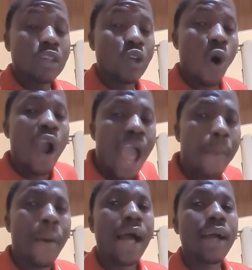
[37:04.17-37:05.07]
your
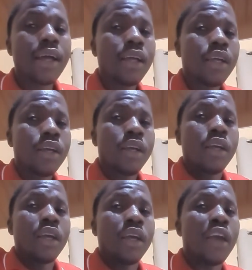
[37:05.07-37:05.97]
helper
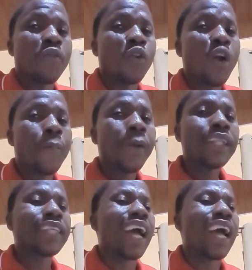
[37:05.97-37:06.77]
if you repeat